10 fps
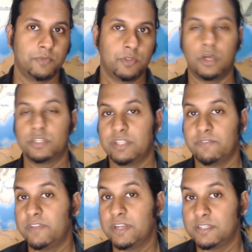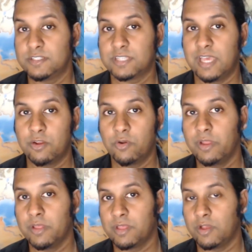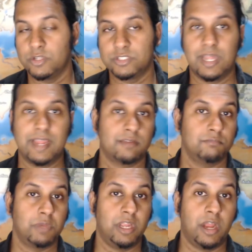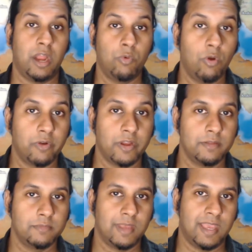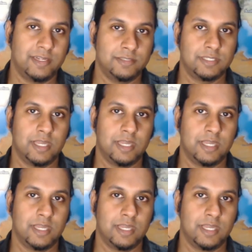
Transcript: Gods that fit into this category are gods like Irori and